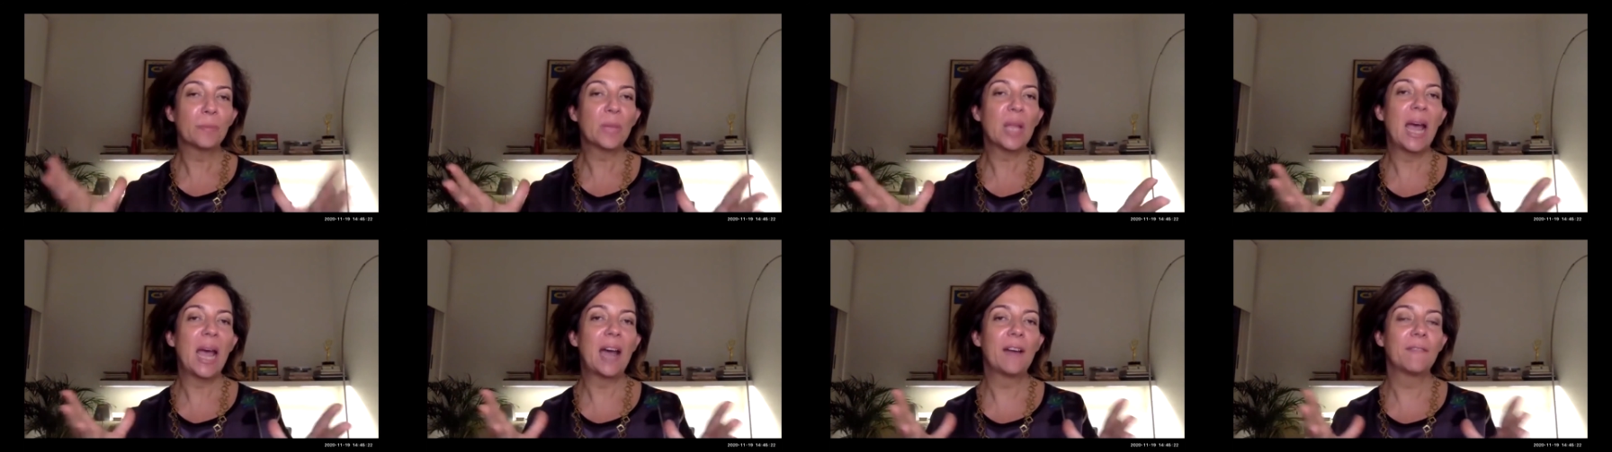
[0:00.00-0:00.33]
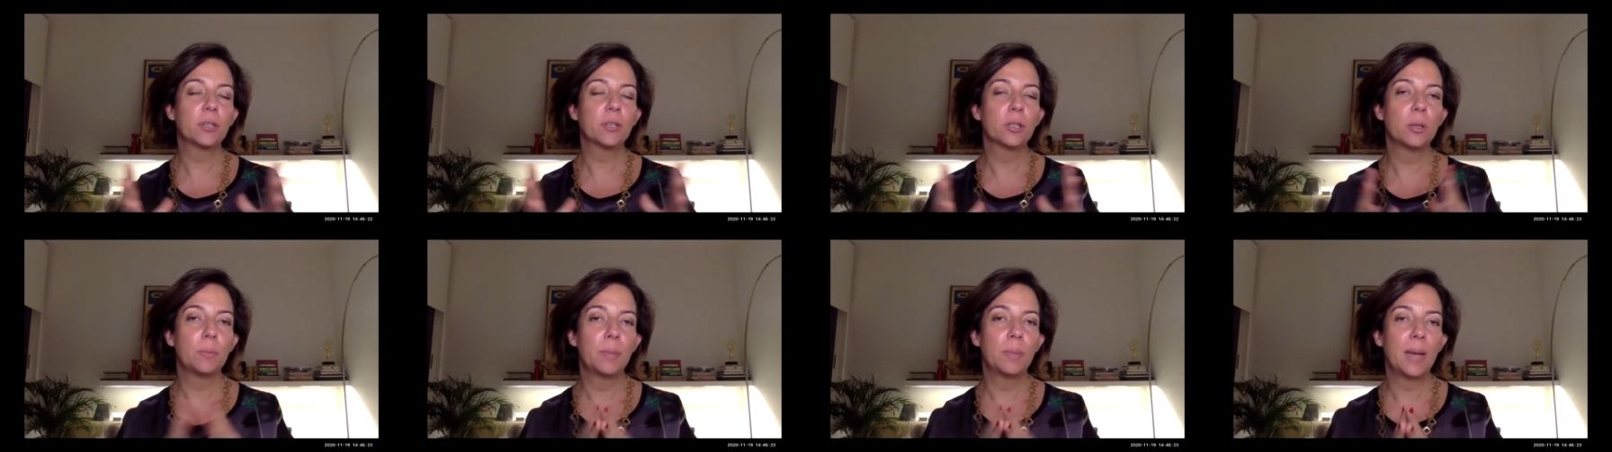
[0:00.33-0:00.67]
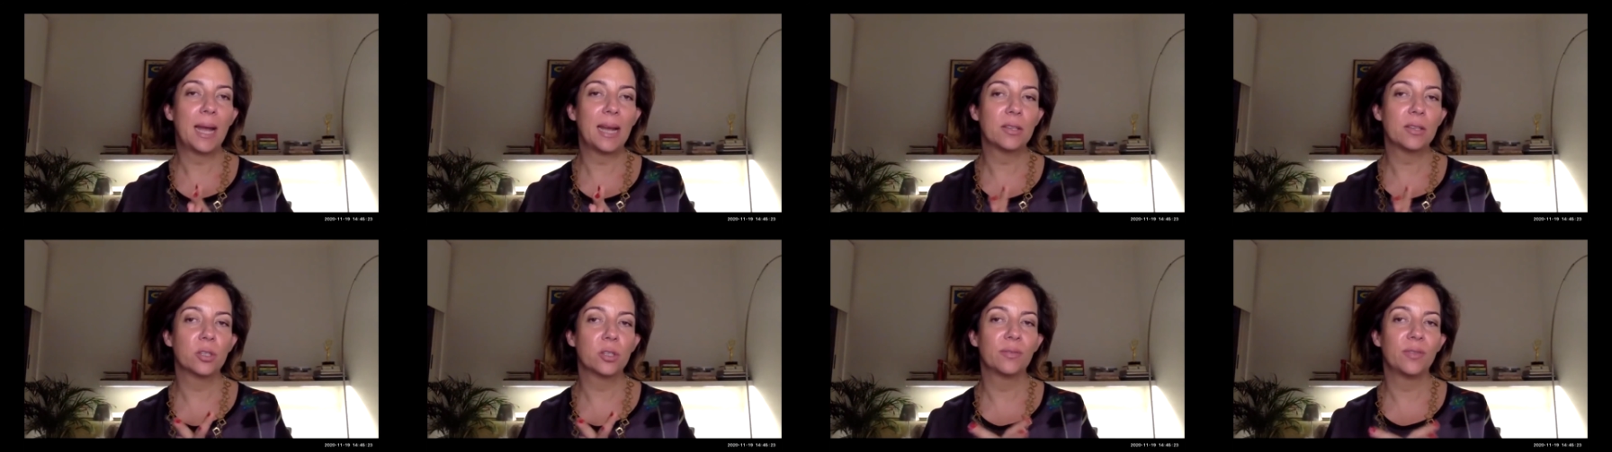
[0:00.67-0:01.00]
after the
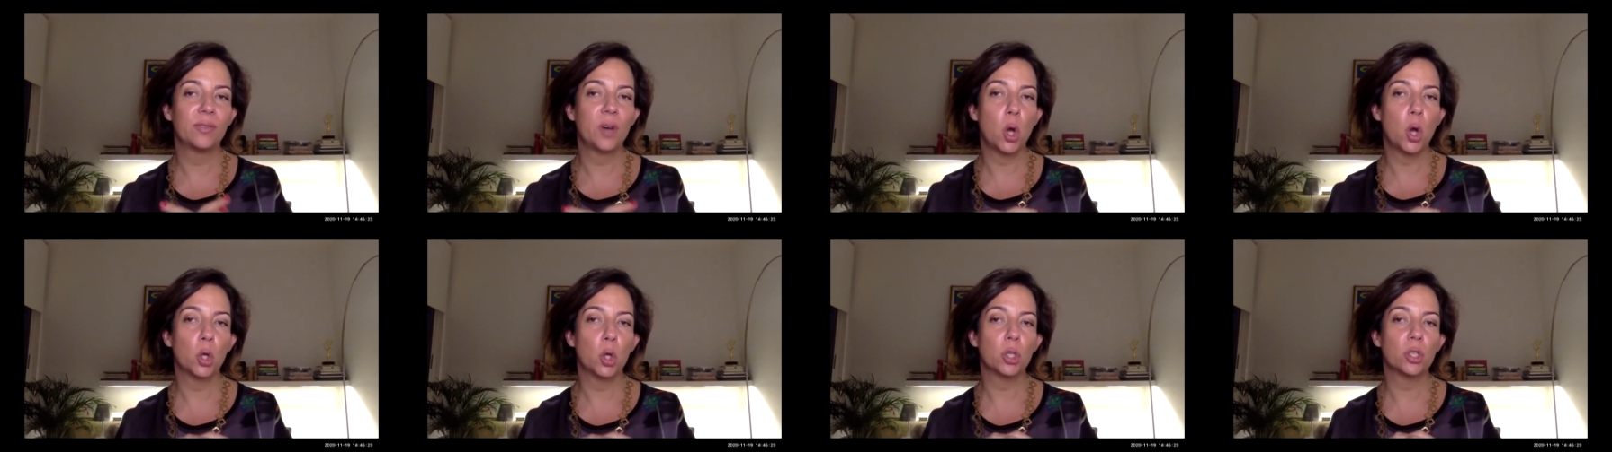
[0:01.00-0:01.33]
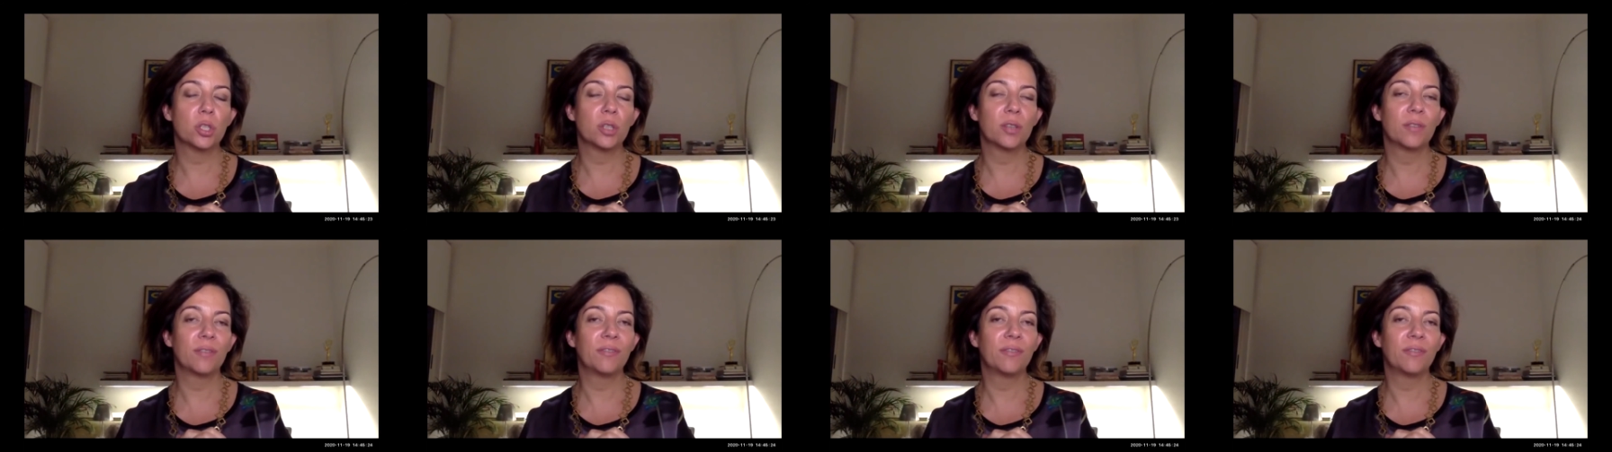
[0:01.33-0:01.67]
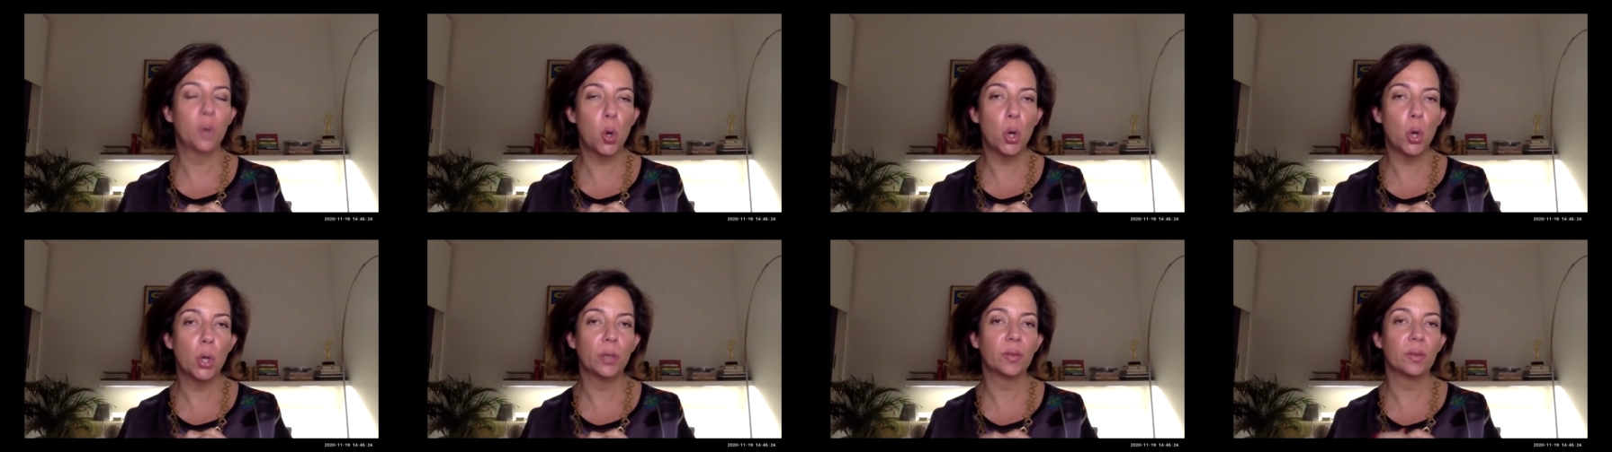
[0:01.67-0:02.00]
blast of August the
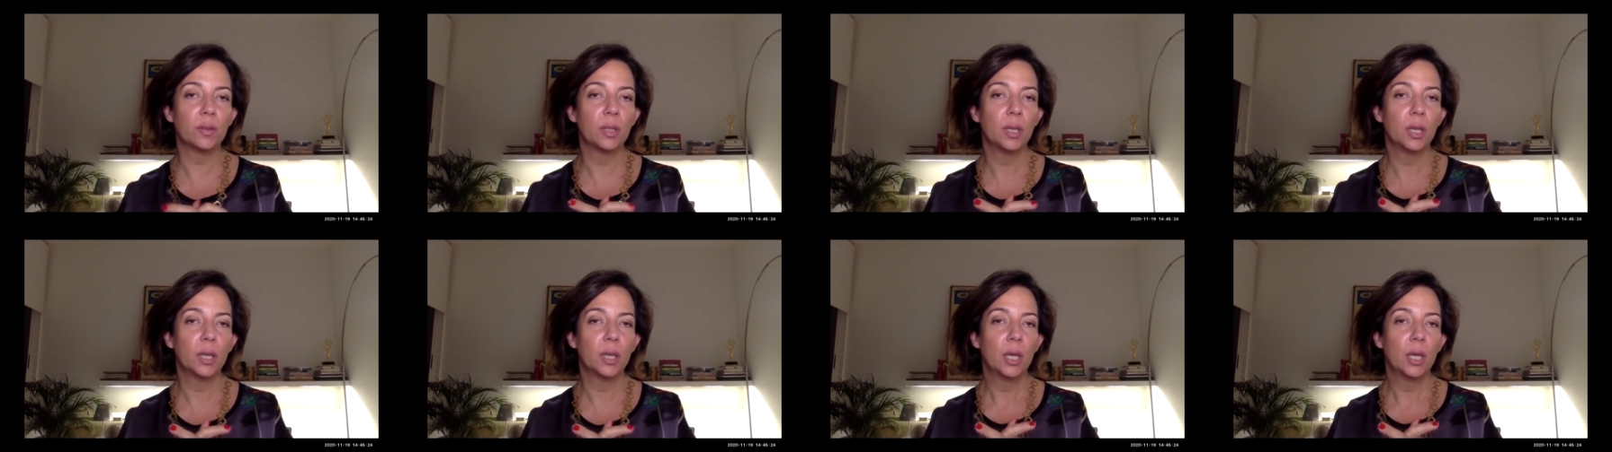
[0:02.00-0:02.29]
4th,